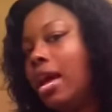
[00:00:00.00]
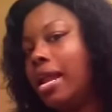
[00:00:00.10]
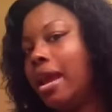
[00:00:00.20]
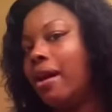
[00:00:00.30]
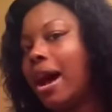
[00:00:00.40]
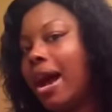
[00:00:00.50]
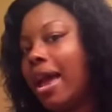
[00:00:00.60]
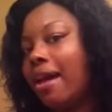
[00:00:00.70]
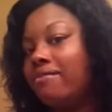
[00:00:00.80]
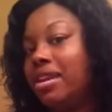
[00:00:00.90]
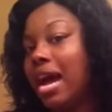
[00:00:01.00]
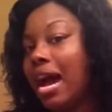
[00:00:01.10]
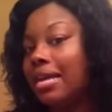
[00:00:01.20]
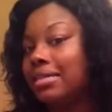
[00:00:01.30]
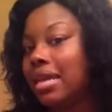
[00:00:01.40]
Now, I have
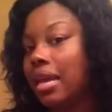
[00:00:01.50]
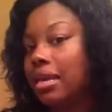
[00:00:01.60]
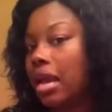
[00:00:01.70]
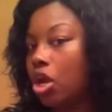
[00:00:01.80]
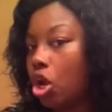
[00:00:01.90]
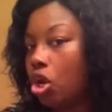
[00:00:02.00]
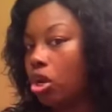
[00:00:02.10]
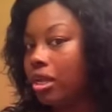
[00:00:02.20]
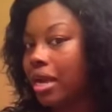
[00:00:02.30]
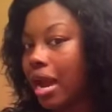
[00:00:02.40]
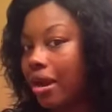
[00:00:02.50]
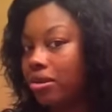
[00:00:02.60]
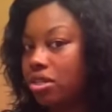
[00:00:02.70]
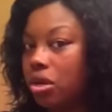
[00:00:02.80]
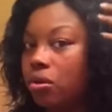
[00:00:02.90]
not taken a curling
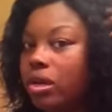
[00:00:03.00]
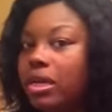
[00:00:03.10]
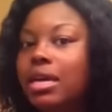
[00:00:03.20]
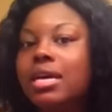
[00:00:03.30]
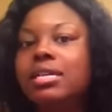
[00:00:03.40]
iron to it